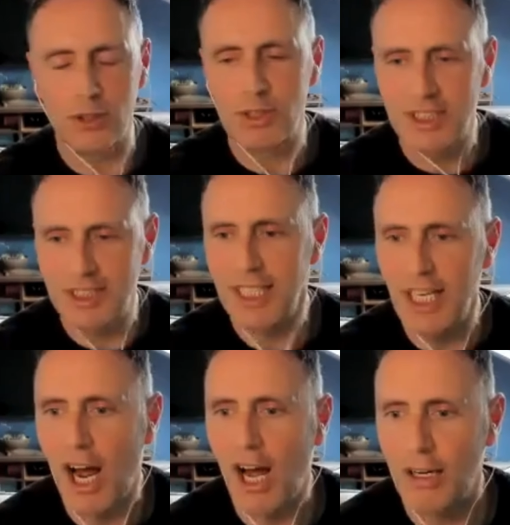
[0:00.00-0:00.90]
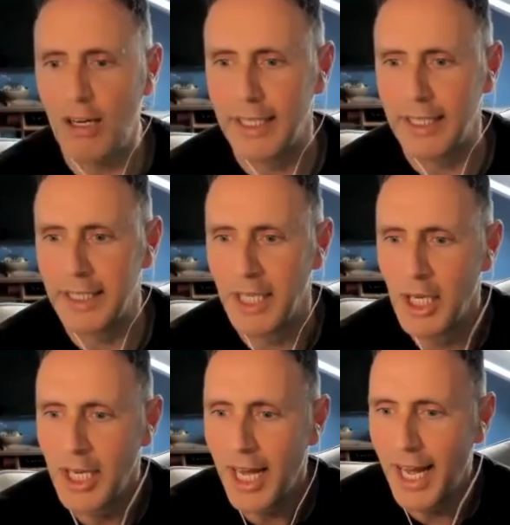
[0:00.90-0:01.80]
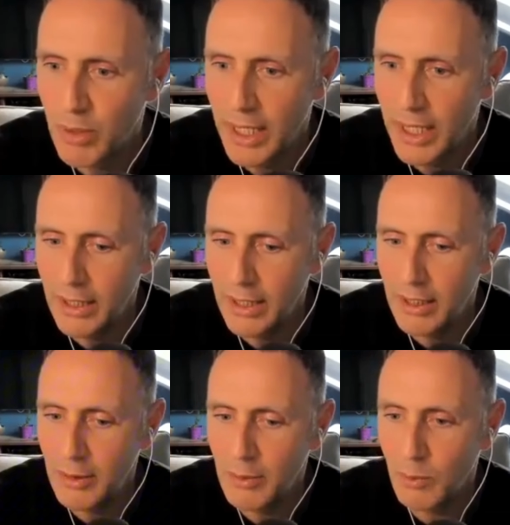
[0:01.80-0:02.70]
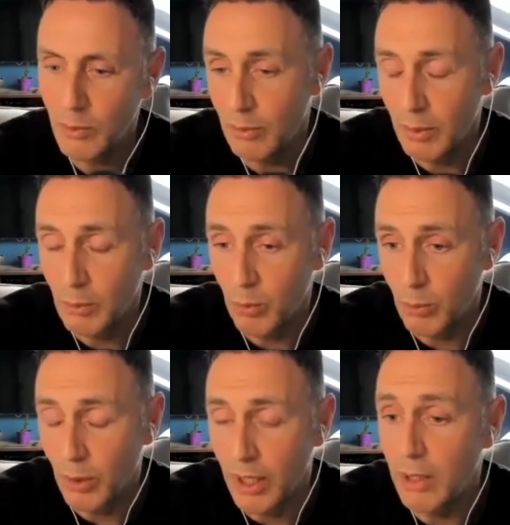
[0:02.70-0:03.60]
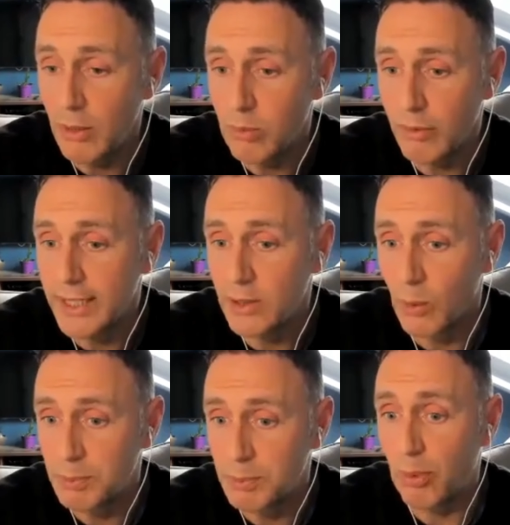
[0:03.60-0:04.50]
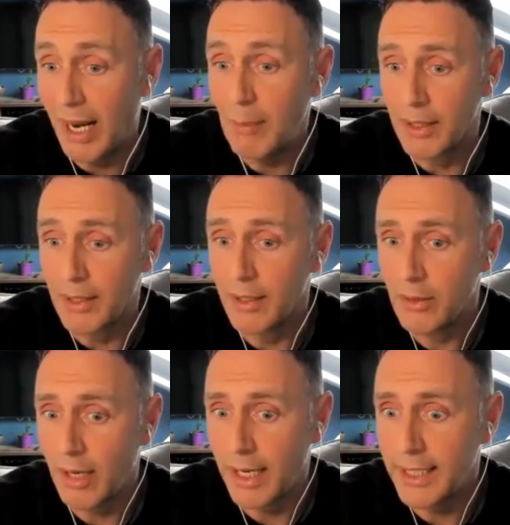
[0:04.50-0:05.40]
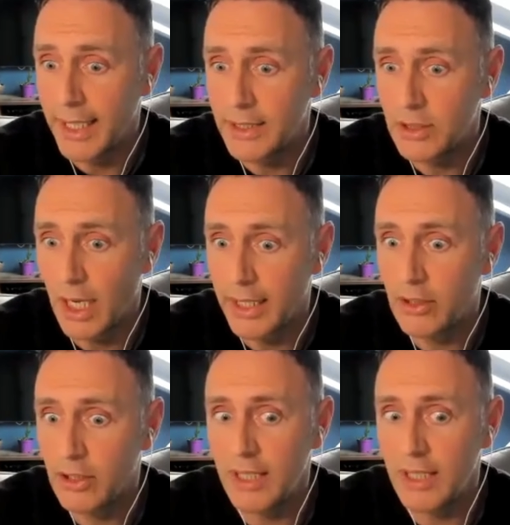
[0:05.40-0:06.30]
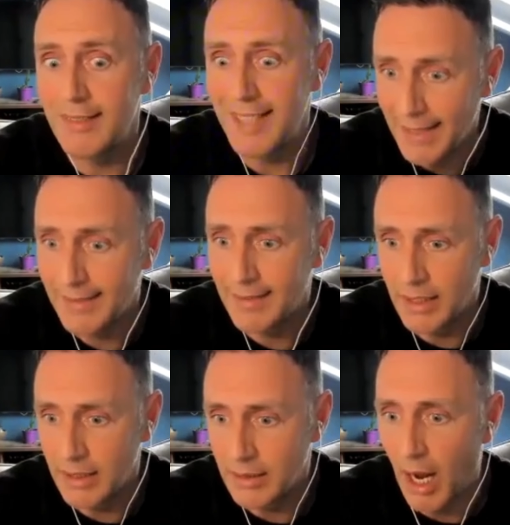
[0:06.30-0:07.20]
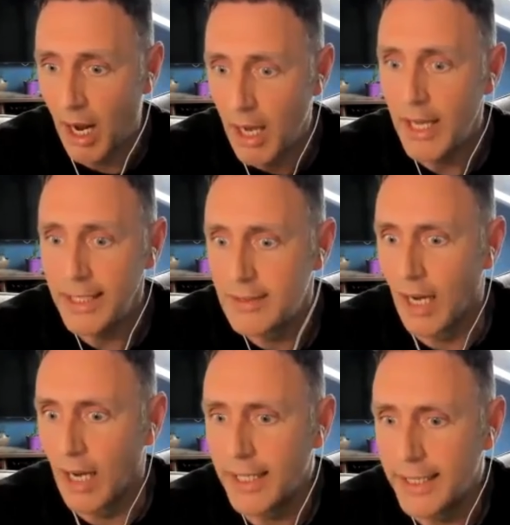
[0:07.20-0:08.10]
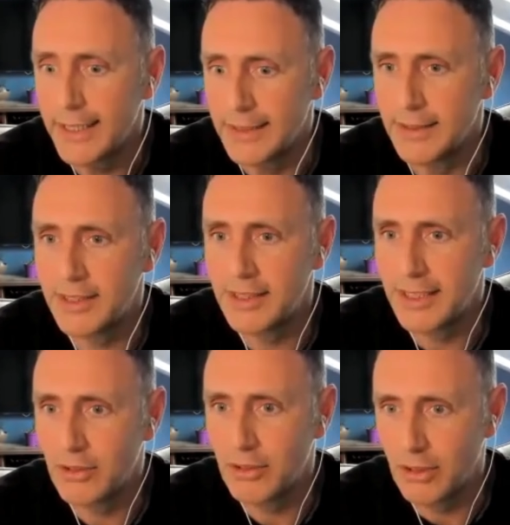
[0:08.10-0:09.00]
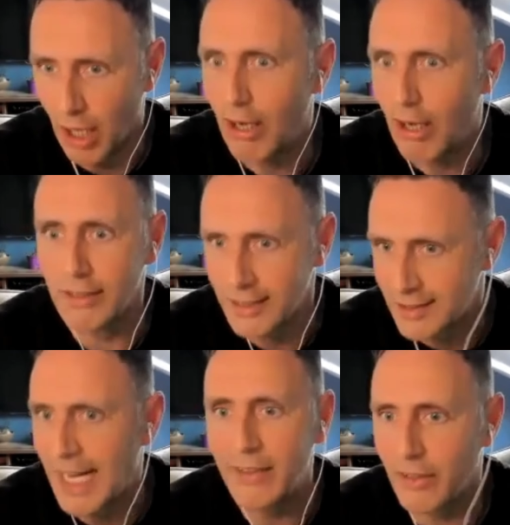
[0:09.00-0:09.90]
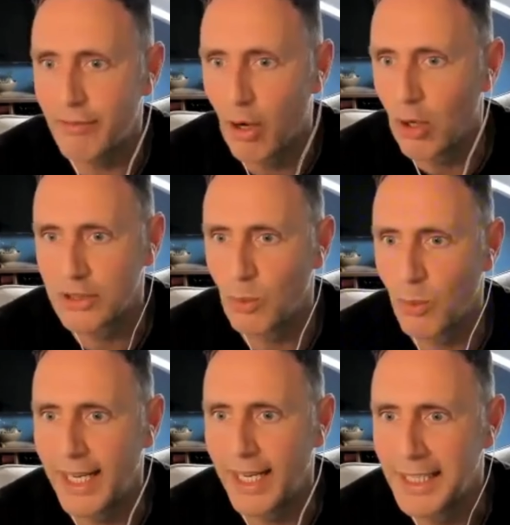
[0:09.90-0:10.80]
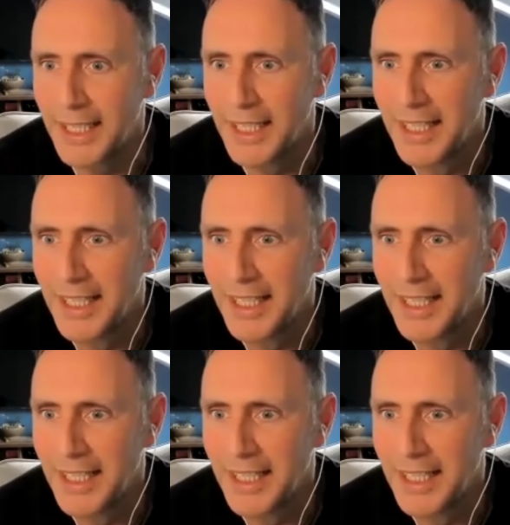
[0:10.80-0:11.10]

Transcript: there's still an I, but in what I refer to as Brahman, right? It's like there's a death. The I dies. It's gone. The center falls away.